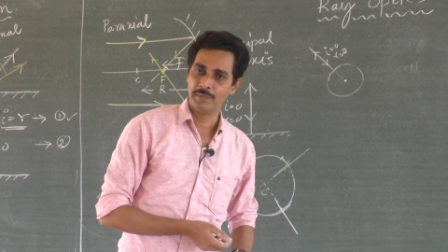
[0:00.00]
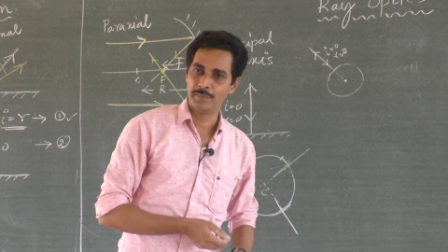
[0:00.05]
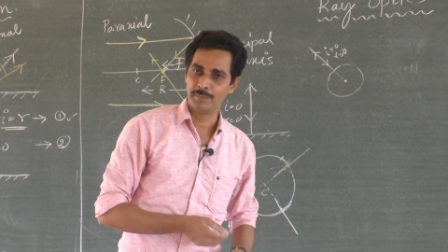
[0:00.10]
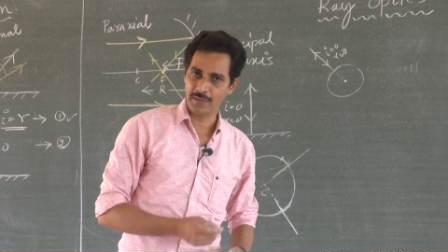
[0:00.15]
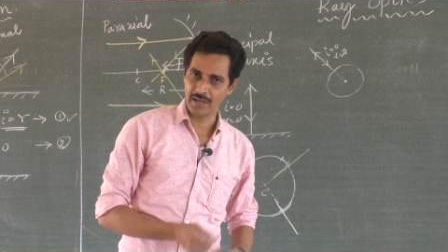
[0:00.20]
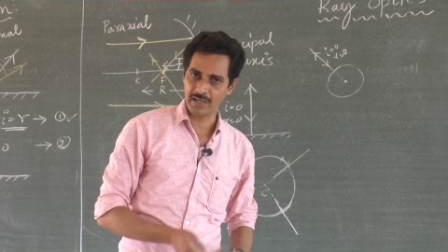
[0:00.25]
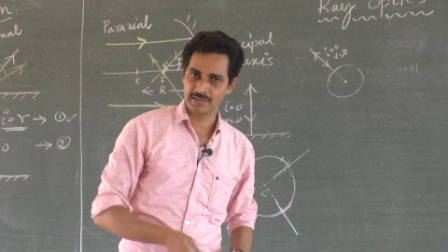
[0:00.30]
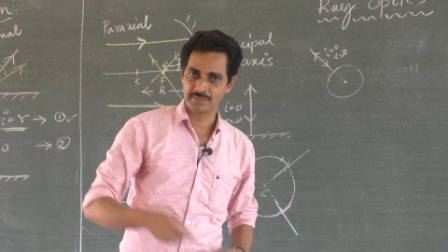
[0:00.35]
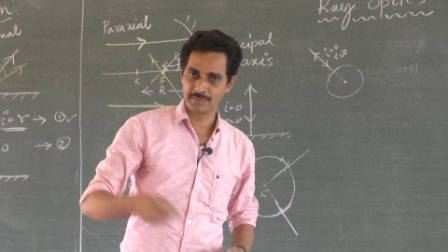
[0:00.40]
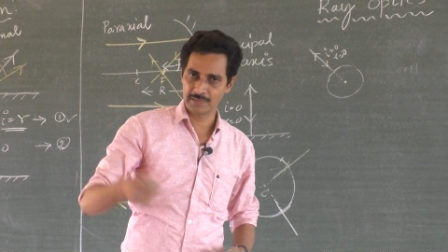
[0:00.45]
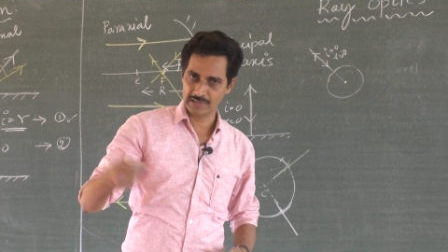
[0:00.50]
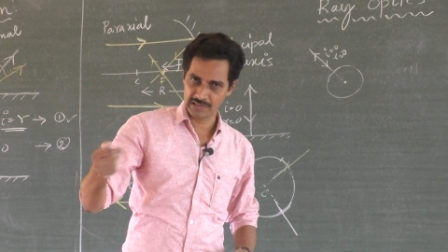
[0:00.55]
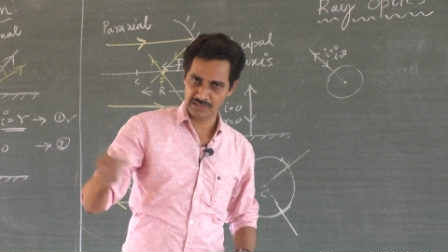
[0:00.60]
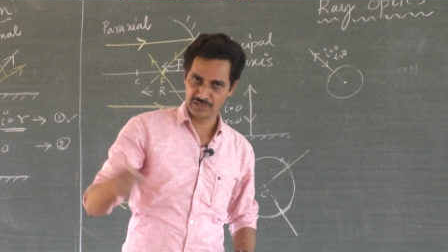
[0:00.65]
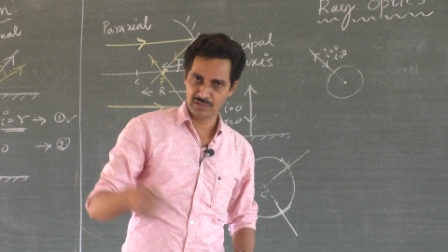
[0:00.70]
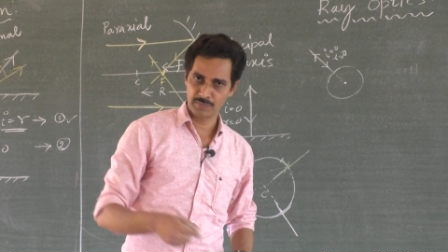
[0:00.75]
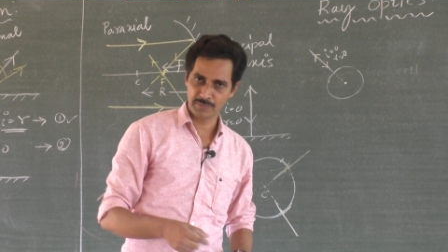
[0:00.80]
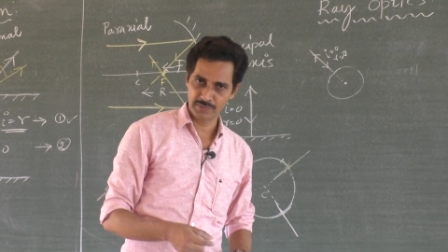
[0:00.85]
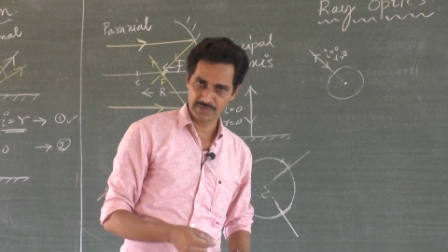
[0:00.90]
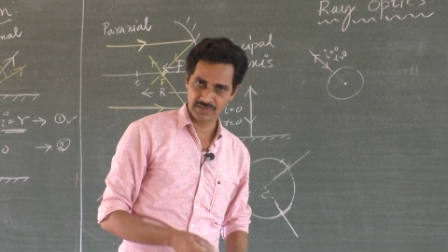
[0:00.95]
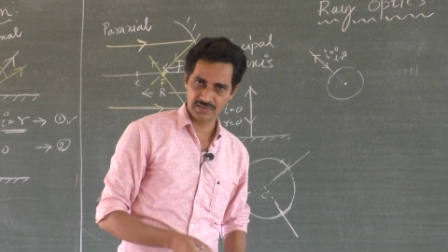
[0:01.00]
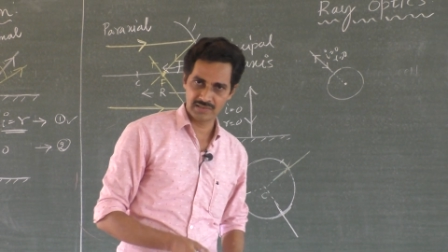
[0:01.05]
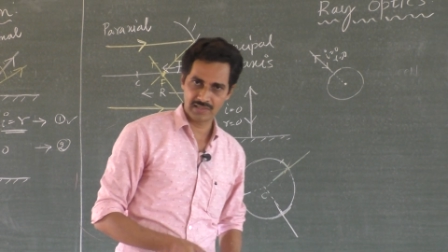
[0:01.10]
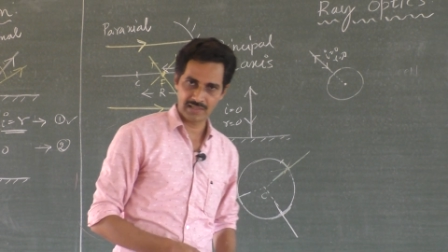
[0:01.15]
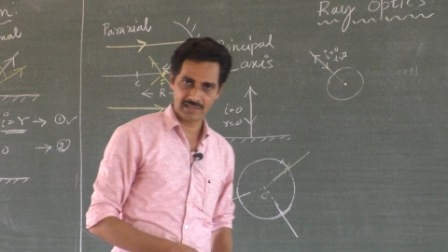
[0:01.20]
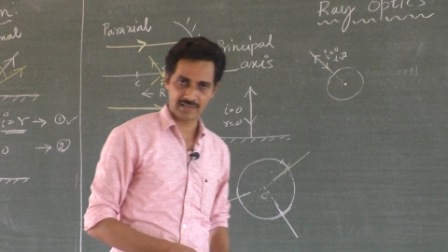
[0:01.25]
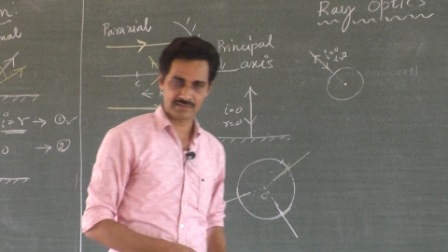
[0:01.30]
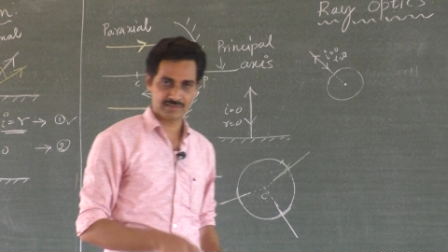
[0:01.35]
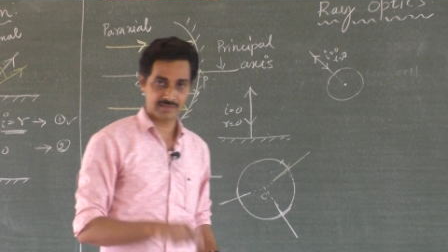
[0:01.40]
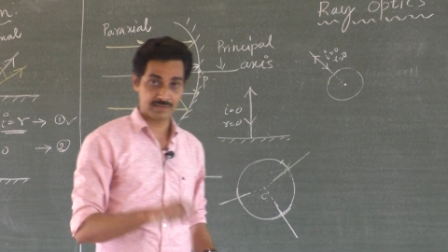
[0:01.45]
path but in the opposite
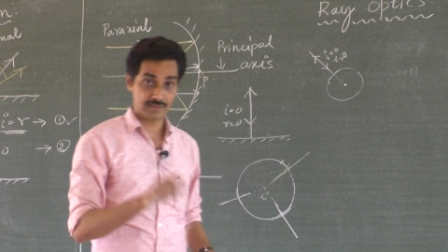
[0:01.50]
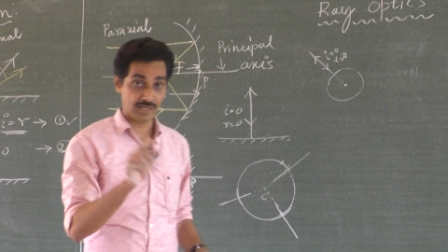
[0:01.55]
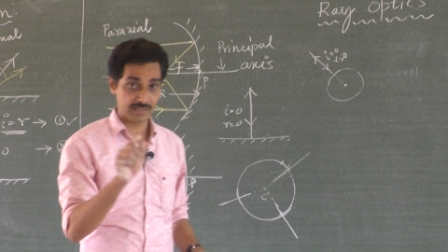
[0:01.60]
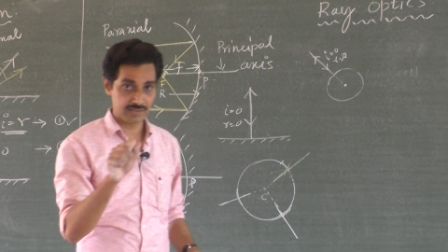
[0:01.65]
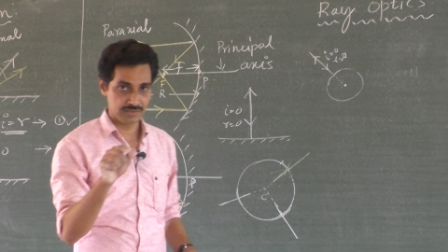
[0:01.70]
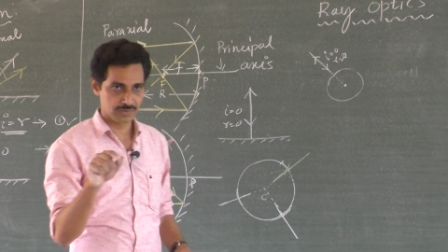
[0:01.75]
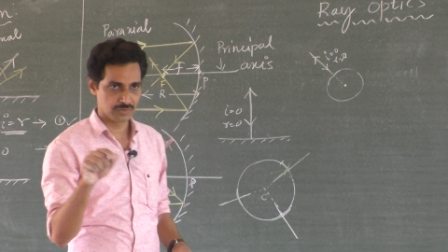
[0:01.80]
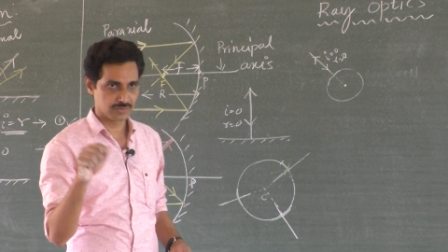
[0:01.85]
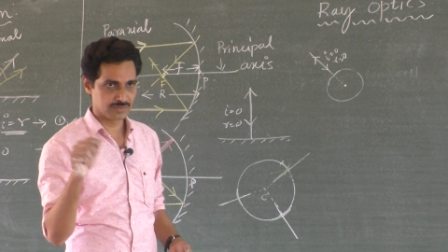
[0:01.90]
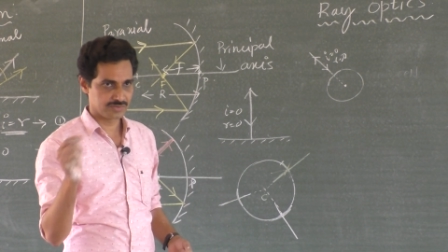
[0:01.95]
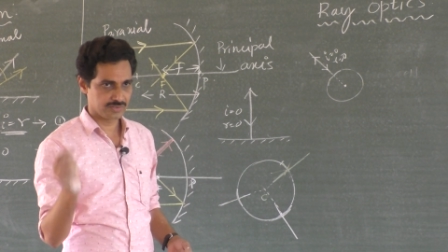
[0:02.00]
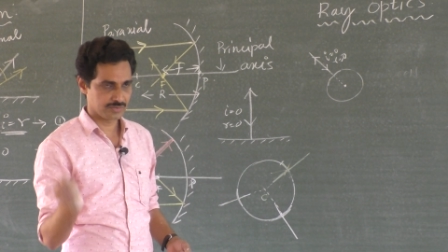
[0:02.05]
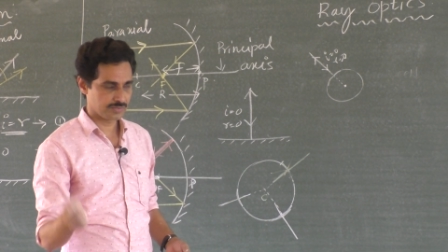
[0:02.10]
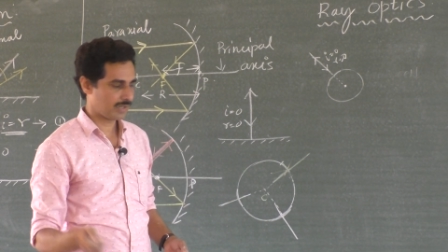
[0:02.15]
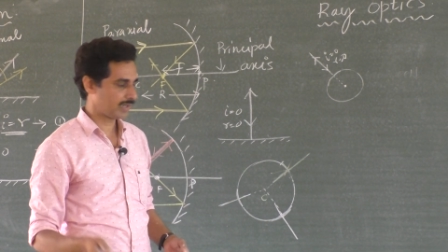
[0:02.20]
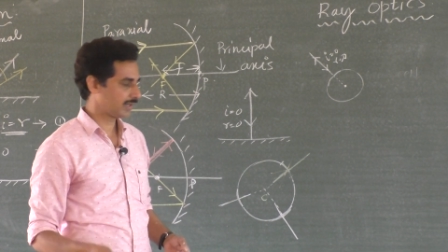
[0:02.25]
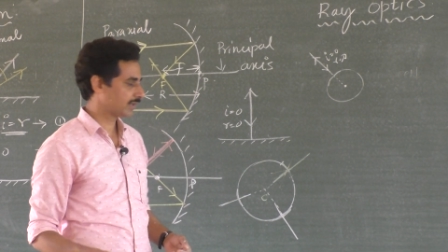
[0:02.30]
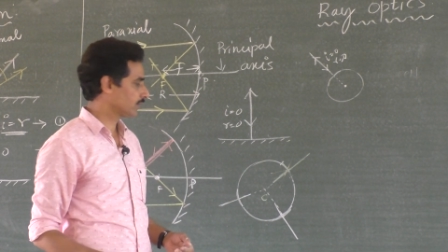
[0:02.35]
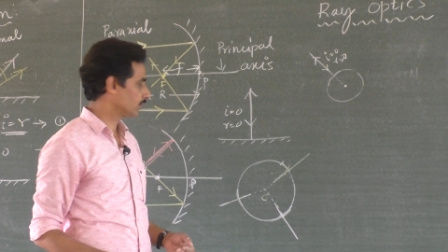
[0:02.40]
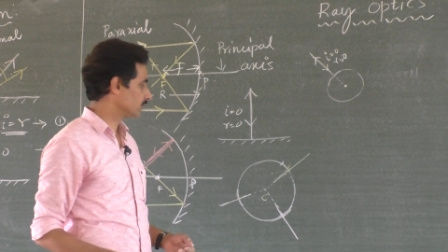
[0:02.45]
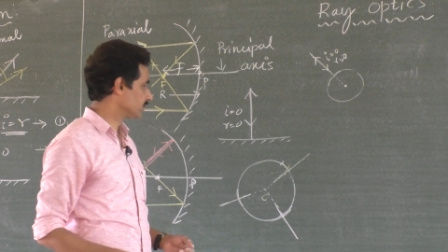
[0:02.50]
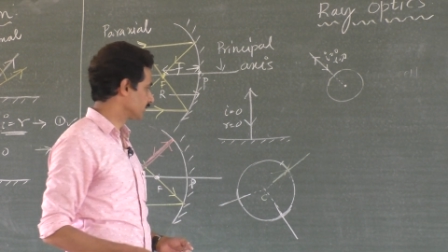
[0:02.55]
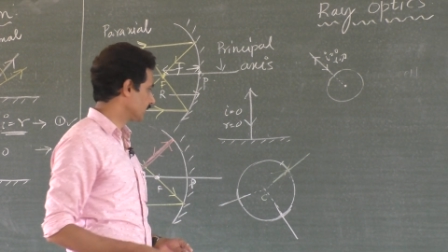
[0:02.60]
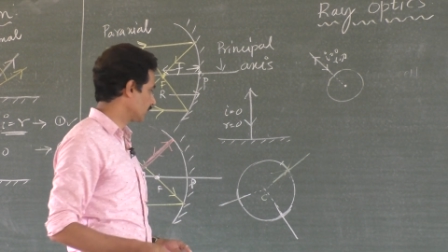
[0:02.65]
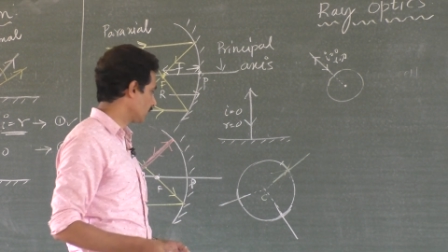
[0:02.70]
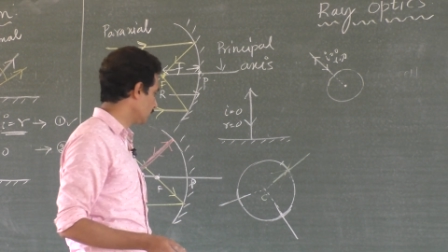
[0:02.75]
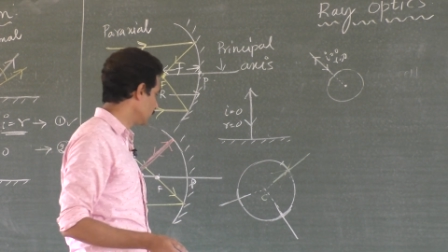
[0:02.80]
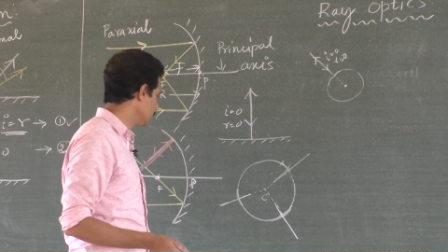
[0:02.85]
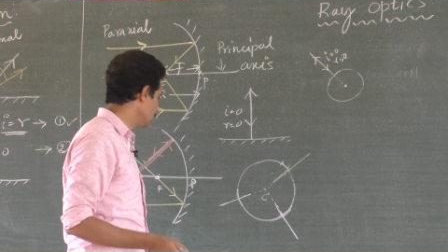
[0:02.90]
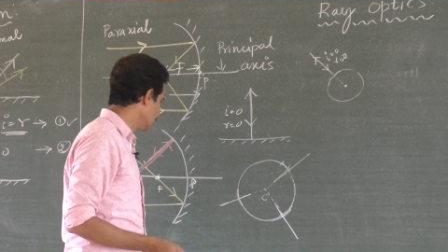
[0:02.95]
direction, i equals 0, r equals
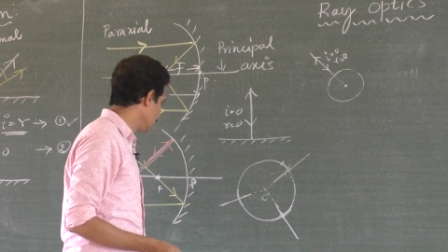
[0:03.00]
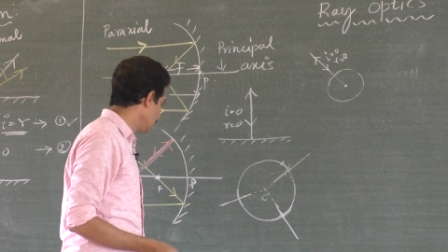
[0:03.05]
0.